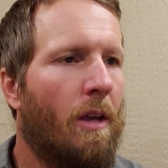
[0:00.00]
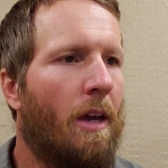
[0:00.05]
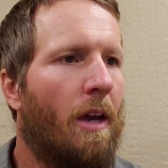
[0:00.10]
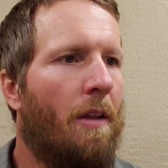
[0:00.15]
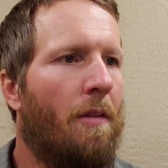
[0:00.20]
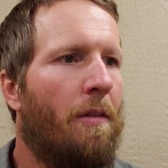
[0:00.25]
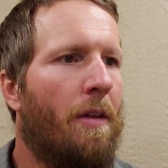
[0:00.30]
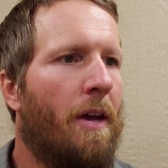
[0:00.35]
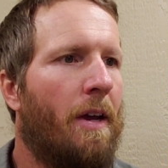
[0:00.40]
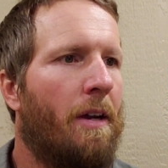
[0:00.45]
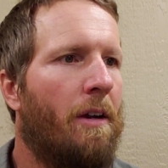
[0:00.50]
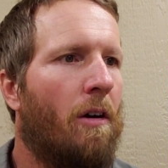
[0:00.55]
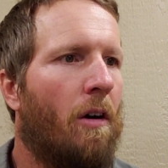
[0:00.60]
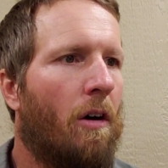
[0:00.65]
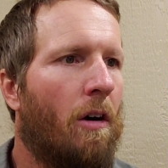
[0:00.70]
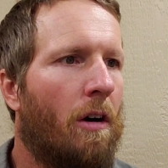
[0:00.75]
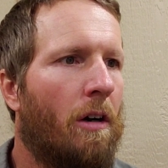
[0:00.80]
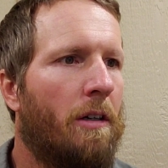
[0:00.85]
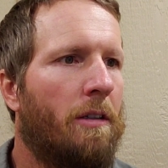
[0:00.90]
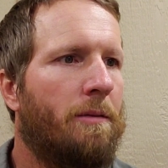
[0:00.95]
and
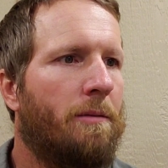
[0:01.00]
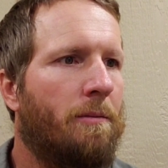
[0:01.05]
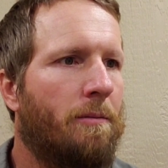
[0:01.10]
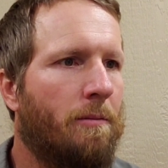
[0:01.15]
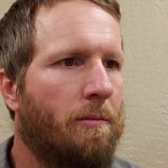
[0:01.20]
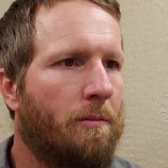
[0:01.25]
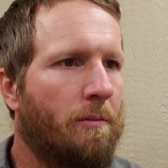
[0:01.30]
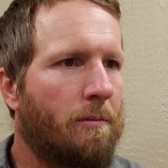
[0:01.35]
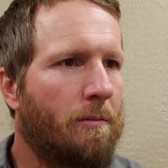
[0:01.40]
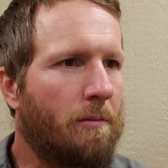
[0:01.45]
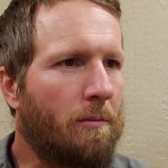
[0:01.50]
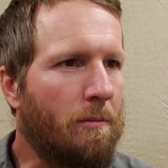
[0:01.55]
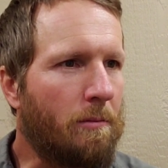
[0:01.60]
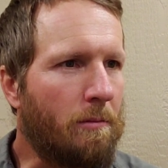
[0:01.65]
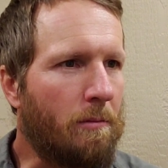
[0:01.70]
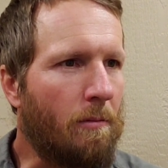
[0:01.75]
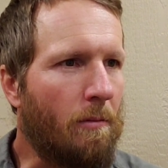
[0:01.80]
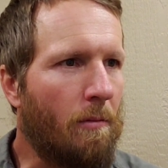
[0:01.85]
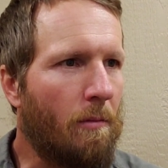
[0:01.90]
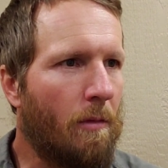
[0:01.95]
they're
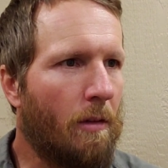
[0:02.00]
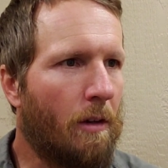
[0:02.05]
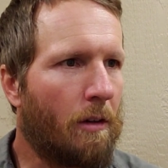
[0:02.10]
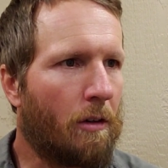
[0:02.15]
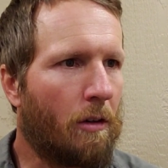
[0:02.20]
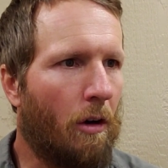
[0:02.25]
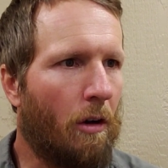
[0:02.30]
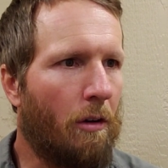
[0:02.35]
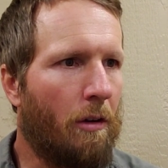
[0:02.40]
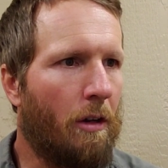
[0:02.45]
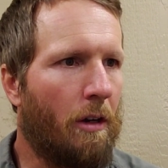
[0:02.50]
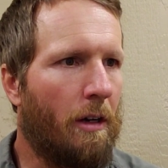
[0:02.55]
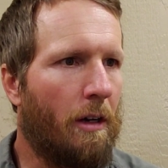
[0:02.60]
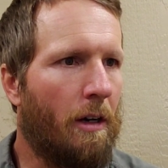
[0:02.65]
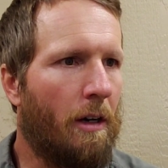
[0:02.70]
called